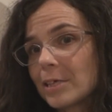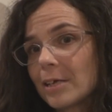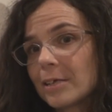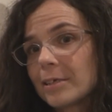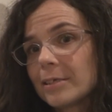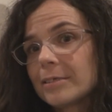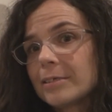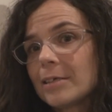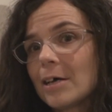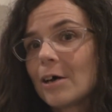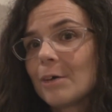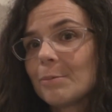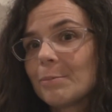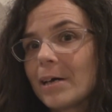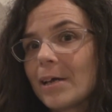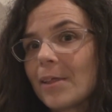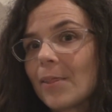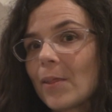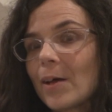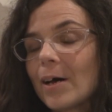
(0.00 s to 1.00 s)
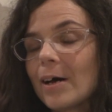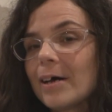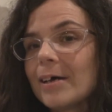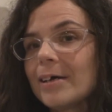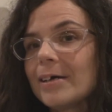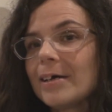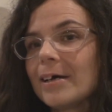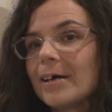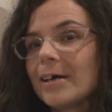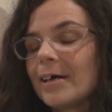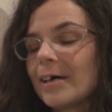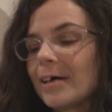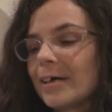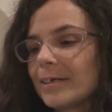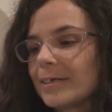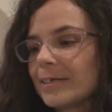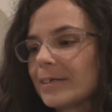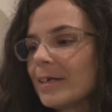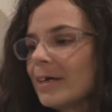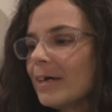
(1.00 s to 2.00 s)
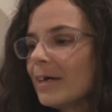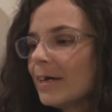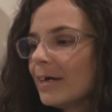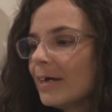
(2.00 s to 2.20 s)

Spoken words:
done on my thigh, and